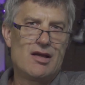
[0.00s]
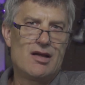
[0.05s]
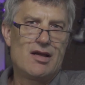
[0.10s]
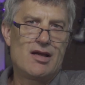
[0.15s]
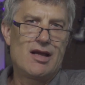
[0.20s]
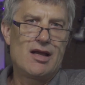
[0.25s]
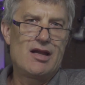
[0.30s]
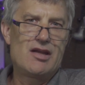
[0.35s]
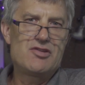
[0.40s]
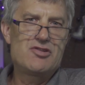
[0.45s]

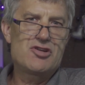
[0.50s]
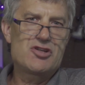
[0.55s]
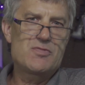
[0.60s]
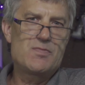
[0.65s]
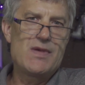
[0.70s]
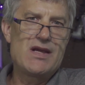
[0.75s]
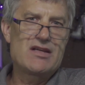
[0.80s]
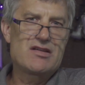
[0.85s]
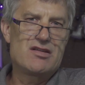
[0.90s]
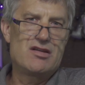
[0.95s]
and it
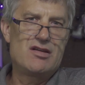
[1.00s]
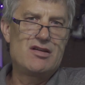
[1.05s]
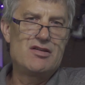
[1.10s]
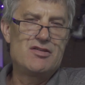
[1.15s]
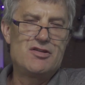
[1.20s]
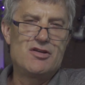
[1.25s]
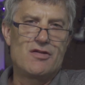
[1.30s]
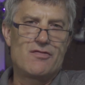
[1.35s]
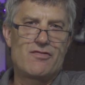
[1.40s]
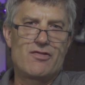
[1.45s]
just makes it
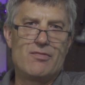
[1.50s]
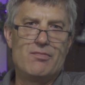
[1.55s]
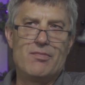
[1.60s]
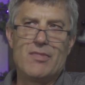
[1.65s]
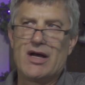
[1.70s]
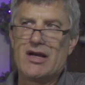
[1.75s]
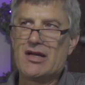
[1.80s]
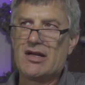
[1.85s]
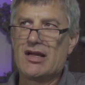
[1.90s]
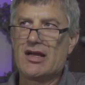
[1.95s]
easier for
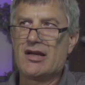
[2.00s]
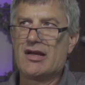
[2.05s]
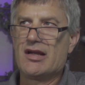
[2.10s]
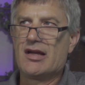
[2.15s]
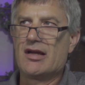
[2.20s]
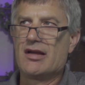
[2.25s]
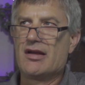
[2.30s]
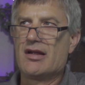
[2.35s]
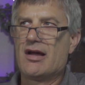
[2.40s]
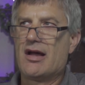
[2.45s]
mudding it
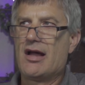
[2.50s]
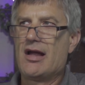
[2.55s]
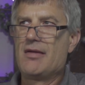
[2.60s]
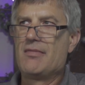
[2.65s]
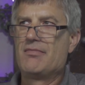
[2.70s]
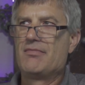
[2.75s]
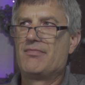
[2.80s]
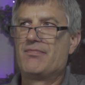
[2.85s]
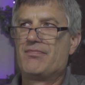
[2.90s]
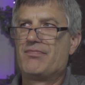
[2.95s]

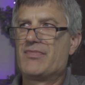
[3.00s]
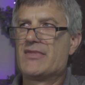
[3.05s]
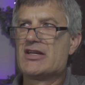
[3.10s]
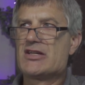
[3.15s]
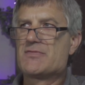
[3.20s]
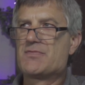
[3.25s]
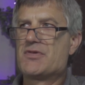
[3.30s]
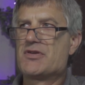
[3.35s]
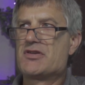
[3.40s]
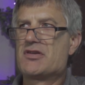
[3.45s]
in.
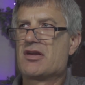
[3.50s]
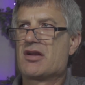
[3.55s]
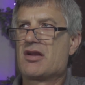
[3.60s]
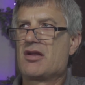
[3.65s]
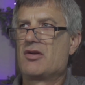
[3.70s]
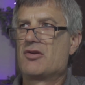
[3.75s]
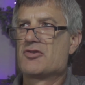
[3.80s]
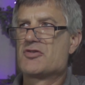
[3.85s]
This particular